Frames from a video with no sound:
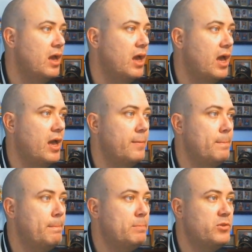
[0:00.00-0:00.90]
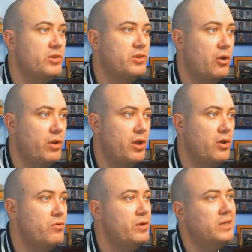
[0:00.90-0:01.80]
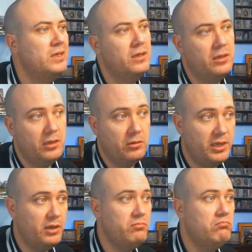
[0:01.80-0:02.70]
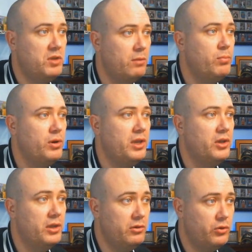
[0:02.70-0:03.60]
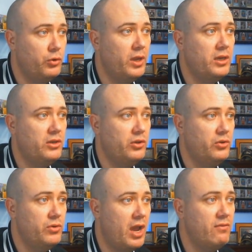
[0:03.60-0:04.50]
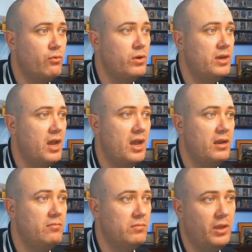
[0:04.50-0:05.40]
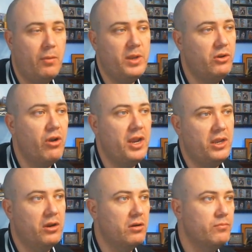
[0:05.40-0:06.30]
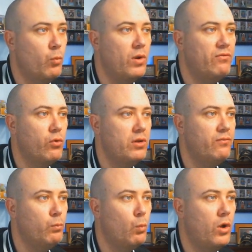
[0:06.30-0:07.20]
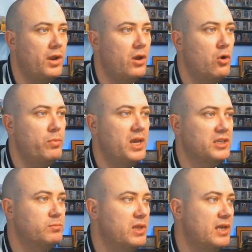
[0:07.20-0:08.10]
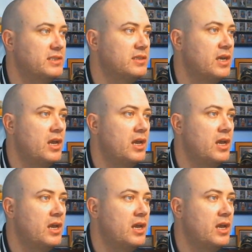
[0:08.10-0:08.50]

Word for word: Uh, Soto did did pretty good, two eighty-two, nine forty-nine. I mean, great year, one forty-one O P S plus.